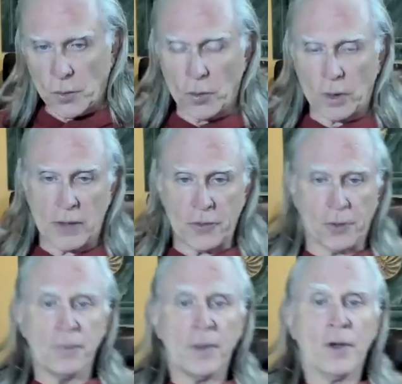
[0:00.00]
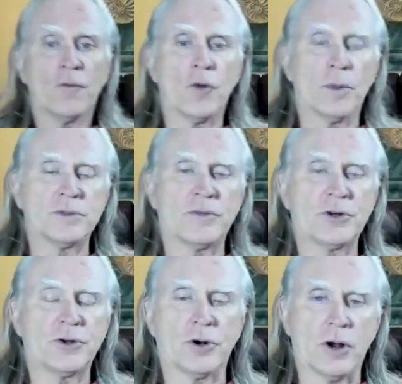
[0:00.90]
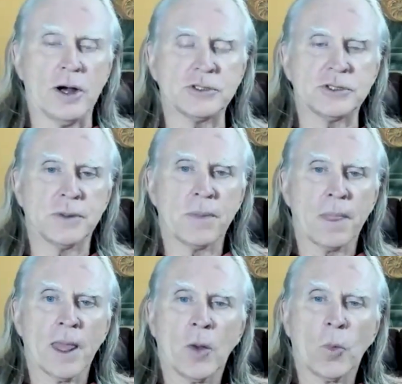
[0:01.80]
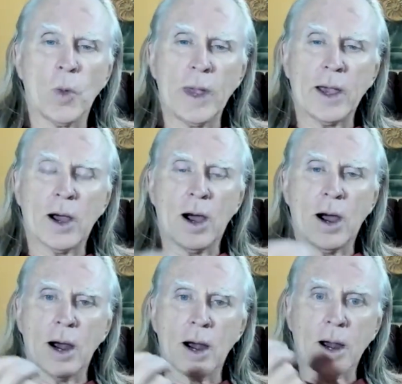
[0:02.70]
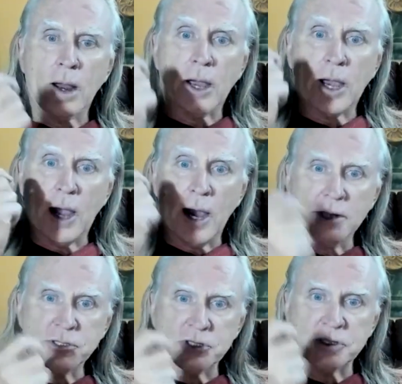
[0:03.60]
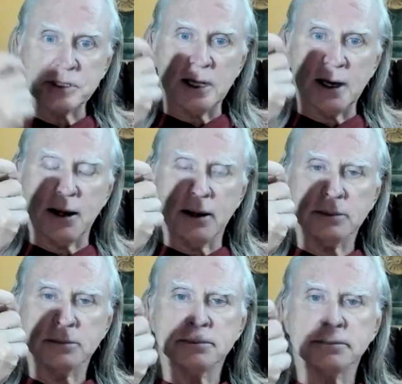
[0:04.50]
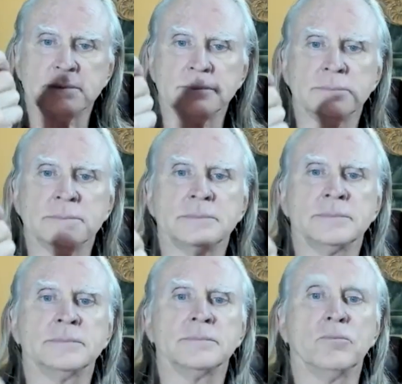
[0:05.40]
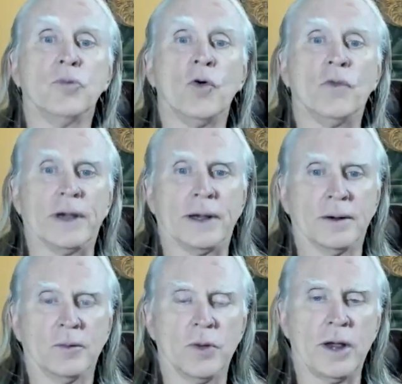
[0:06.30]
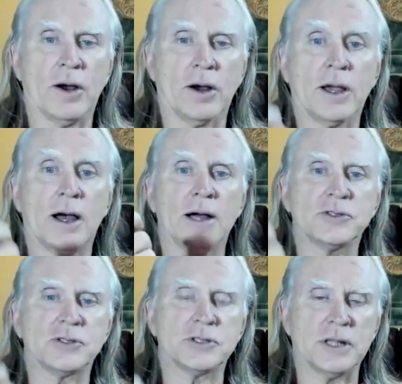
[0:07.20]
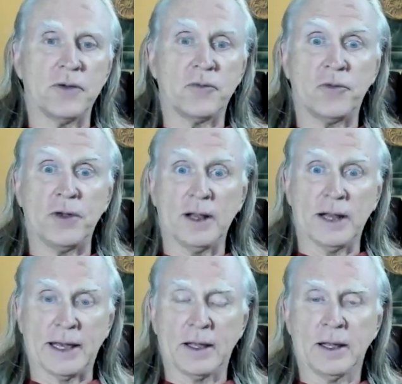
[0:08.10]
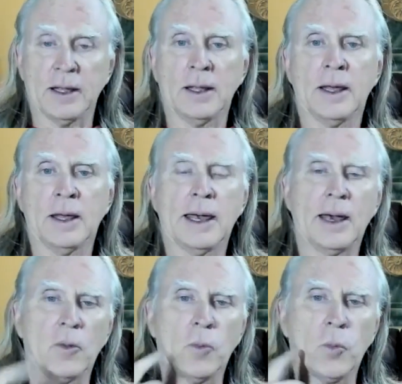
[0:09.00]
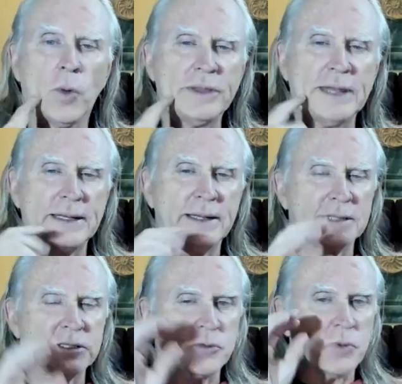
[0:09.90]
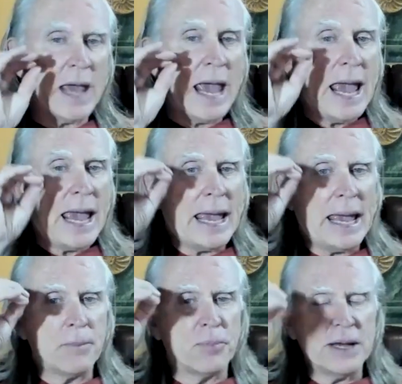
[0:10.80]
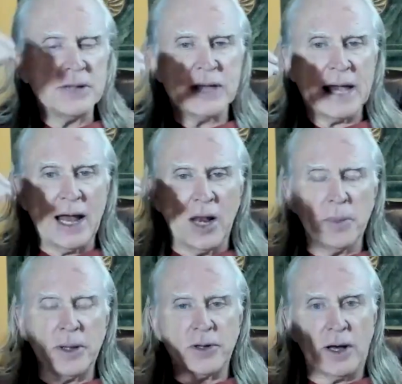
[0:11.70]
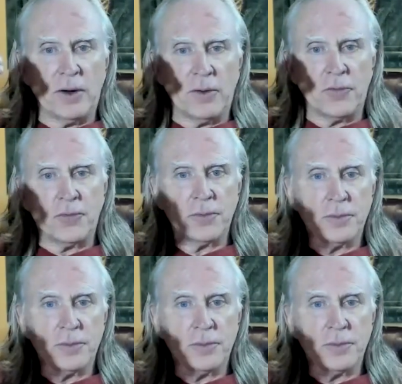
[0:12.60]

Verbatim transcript: or other forms of internal arts, we are consciously moving. We are consciously feeling. and what that does is we, it brings the element of